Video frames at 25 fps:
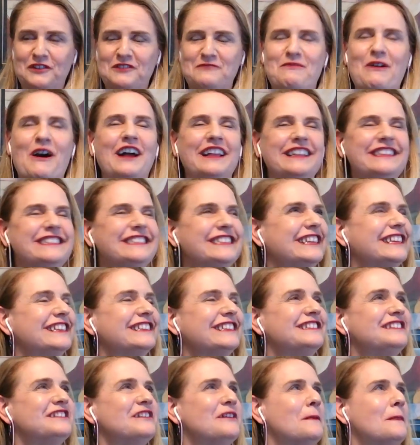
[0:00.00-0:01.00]
response
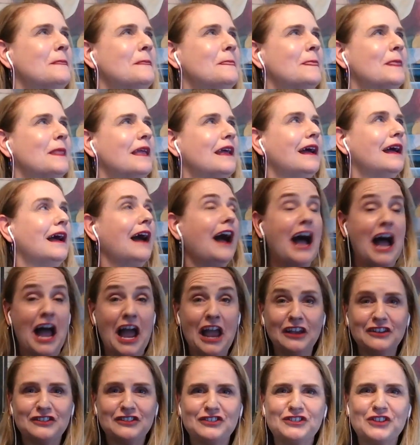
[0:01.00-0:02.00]
is,
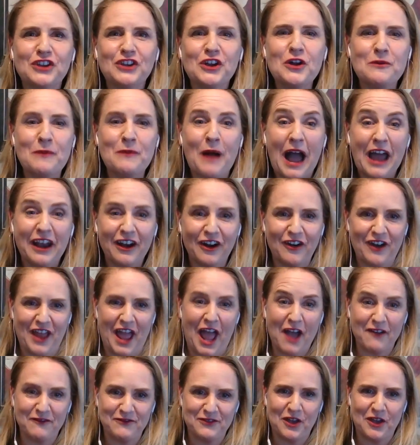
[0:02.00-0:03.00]
I assume I don't
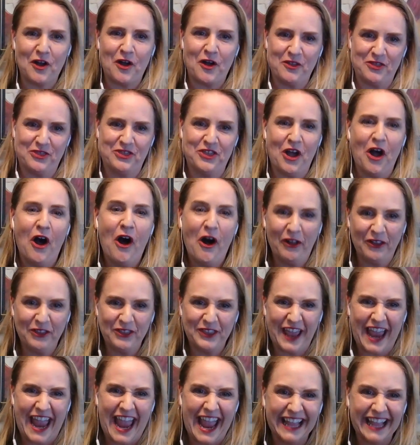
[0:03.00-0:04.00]
have the, the,
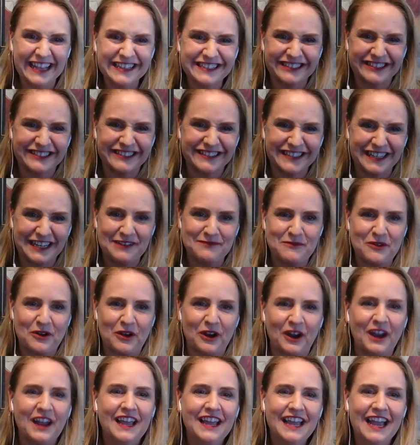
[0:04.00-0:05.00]
all the answers
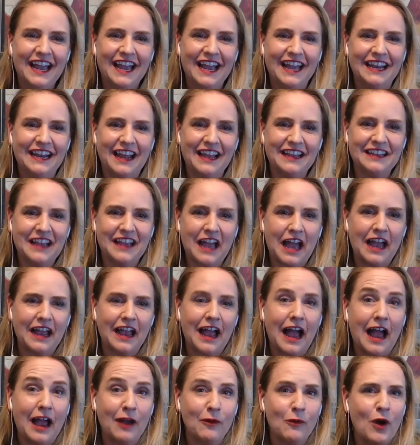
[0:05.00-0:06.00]
anymore. And I, I,
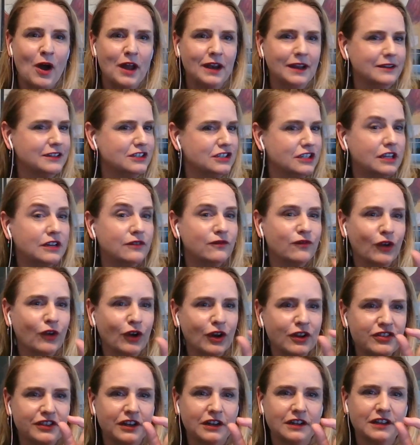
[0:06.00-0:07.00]
I want to
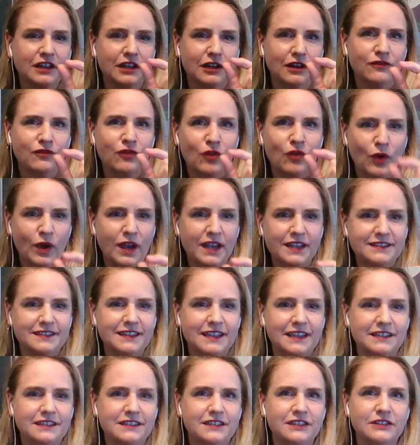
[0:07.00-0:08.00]
convert their little voice
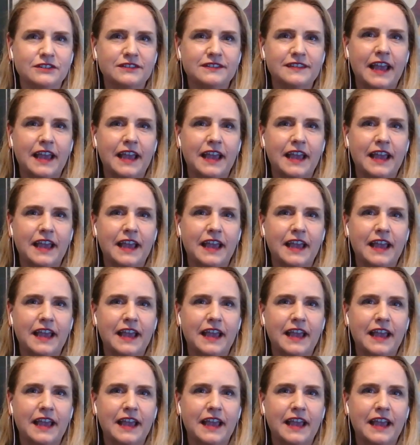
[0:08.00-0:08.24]
into